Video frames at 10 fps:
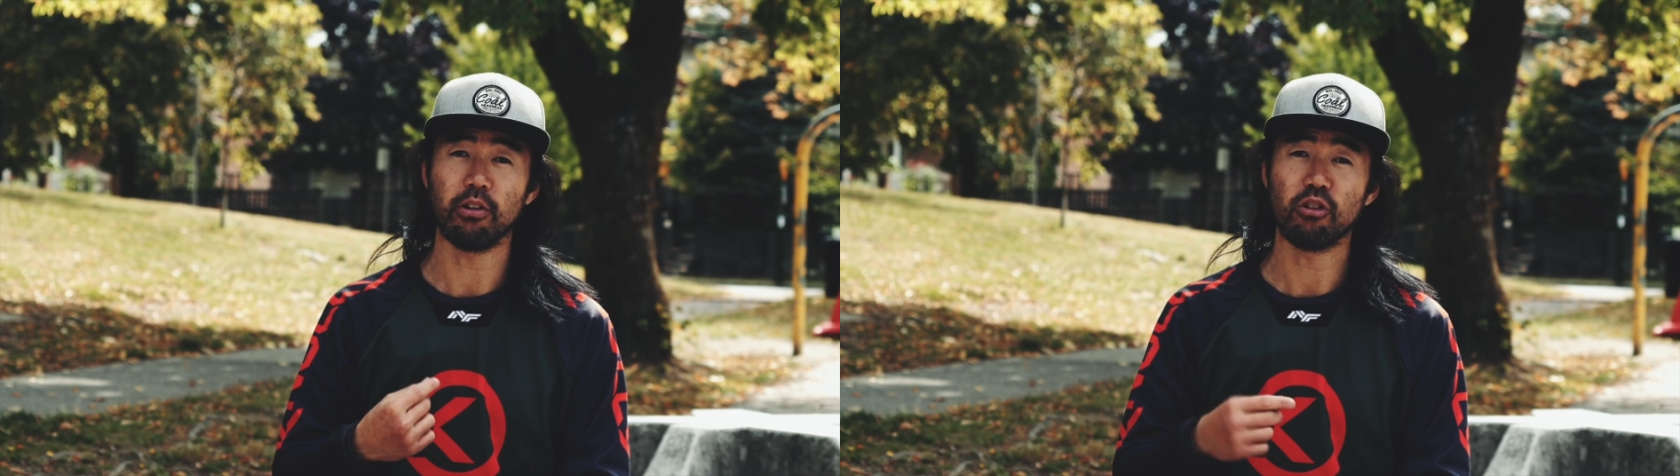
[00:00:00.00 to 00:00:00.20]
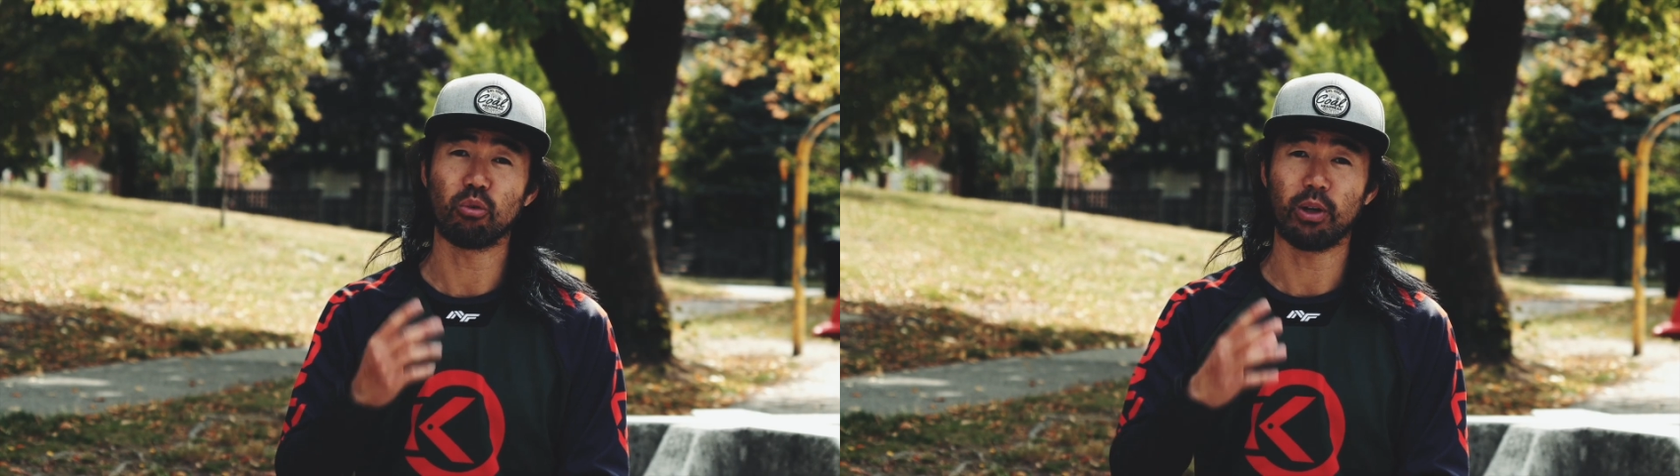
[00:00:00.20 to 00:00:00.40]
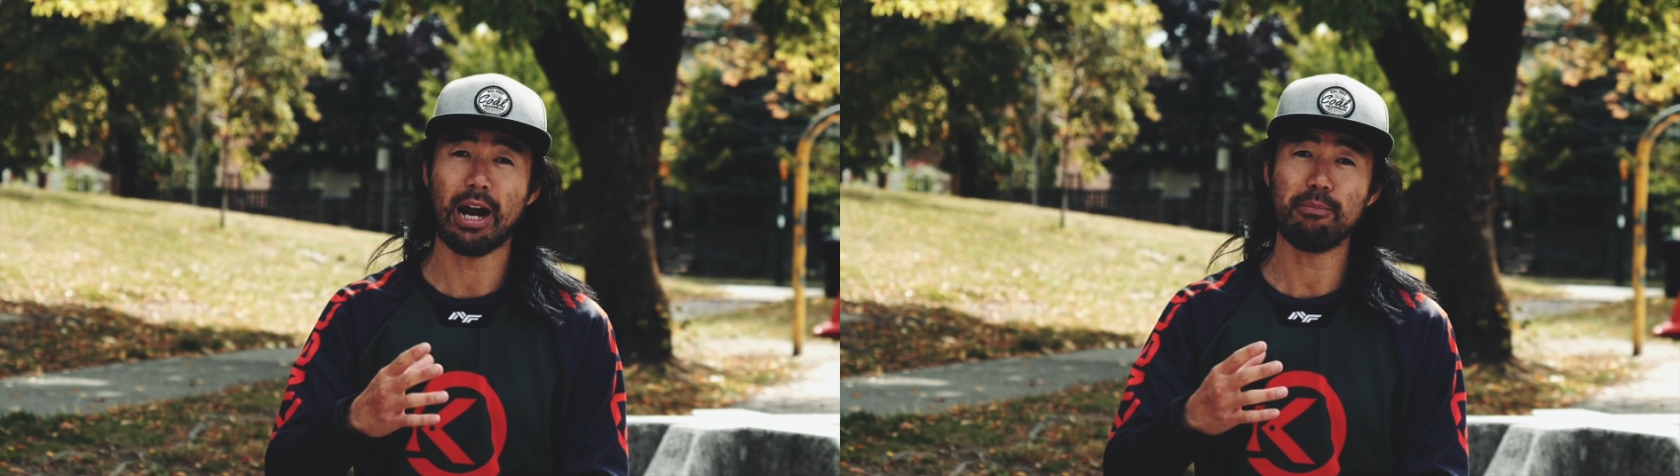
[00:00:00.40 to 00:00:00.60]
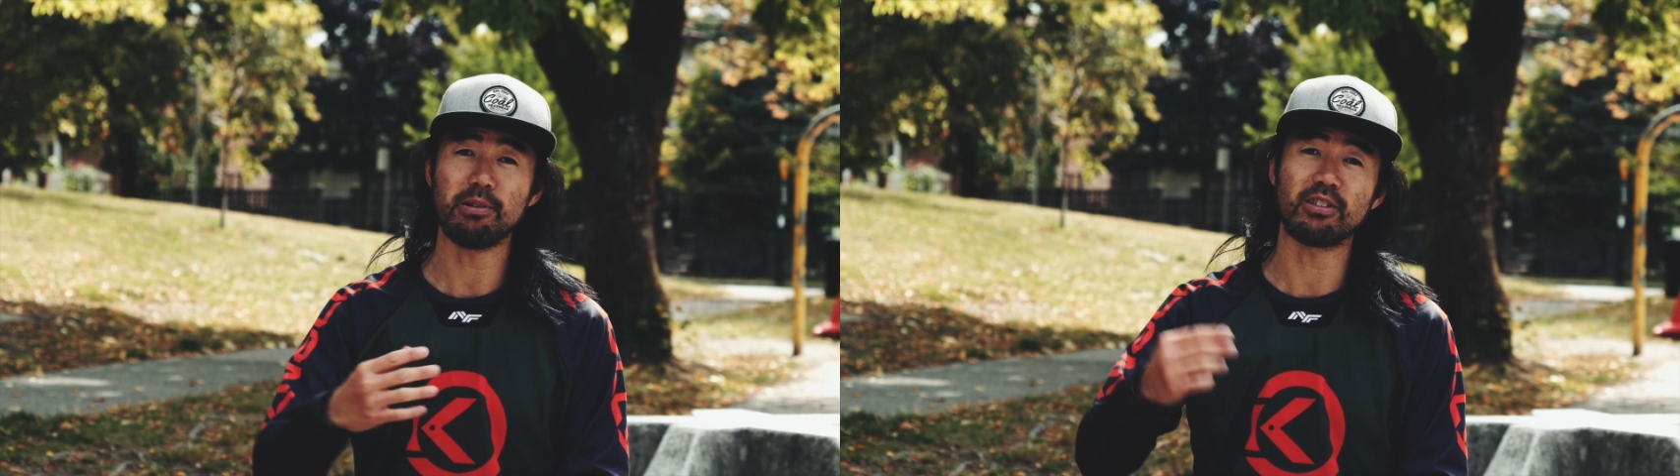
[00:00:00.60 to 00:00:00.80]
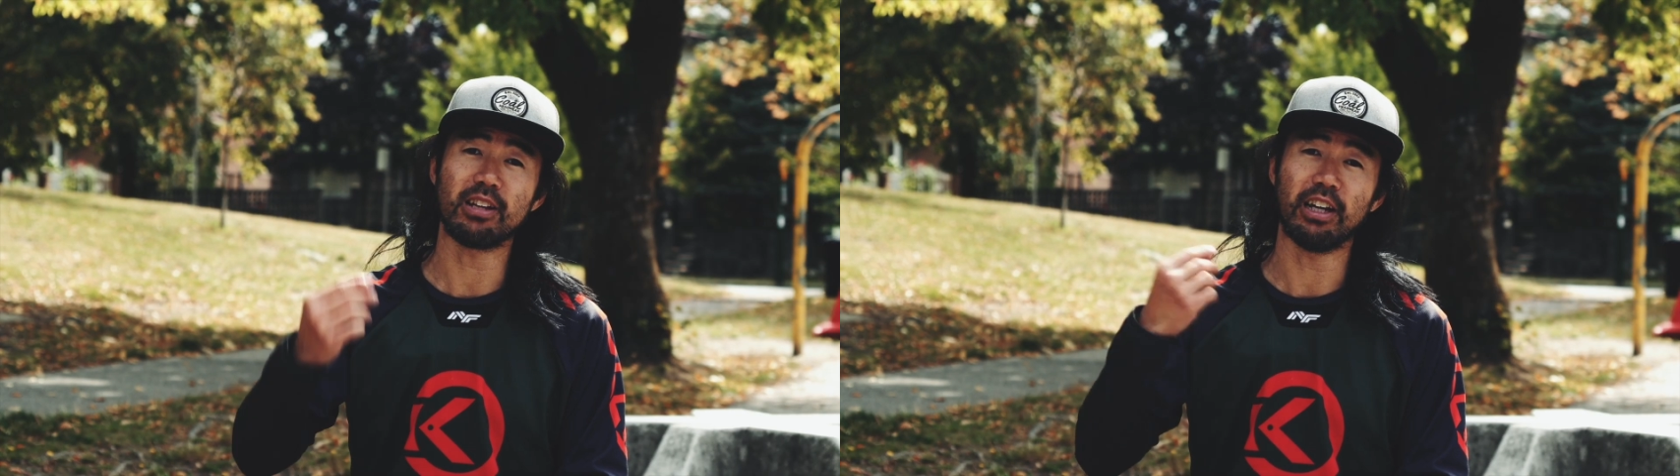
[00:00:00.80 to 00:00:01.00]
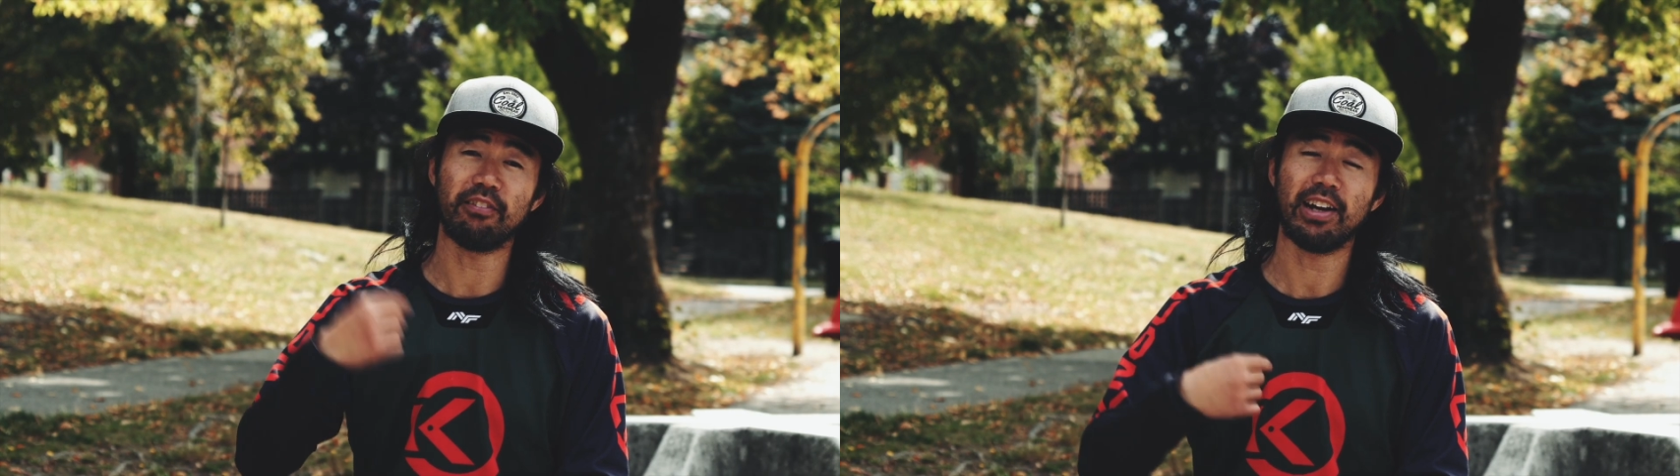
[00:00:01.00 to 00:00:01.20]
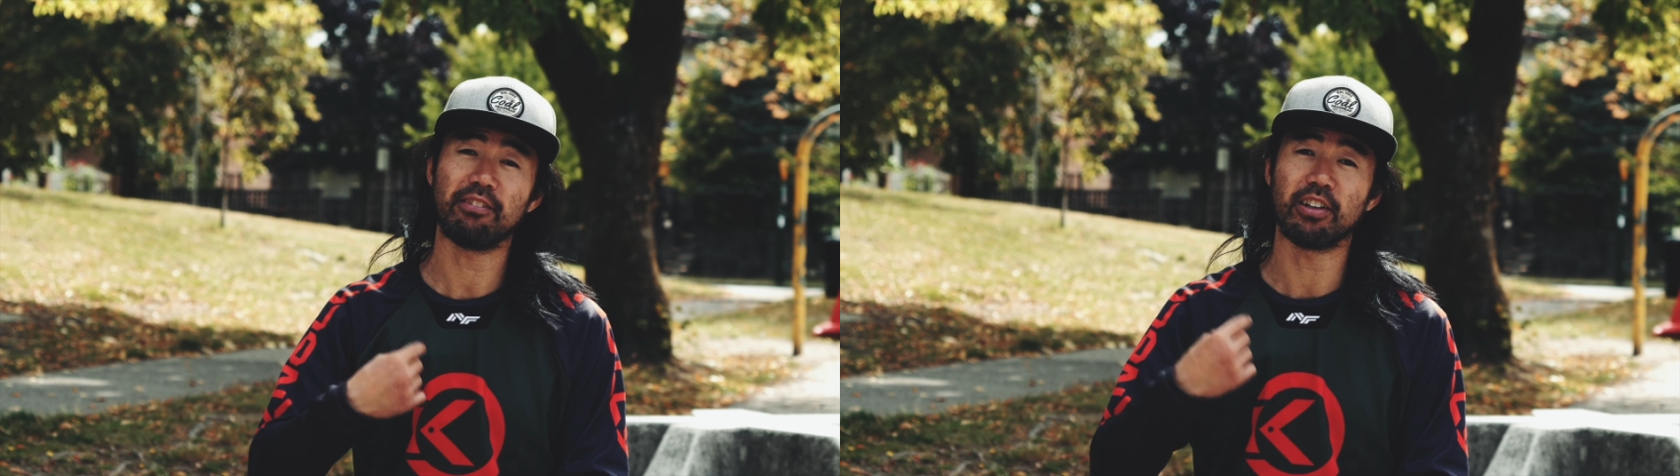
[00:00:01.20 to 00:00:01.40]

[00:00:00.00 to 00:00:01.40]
So what happens is that if I have